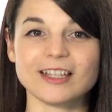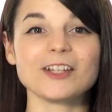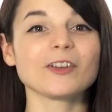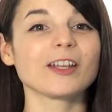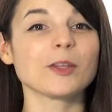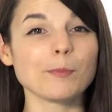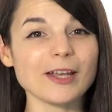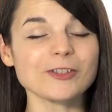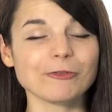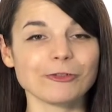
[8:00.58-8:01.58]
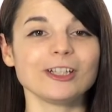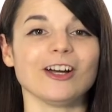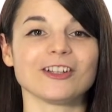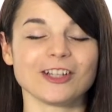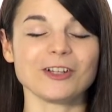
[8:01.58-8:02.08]
and you'll get the best free
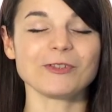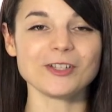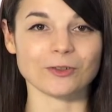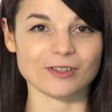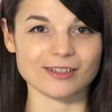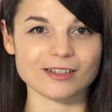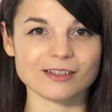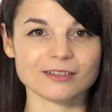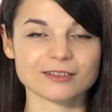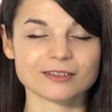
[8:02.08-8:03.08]
online resources.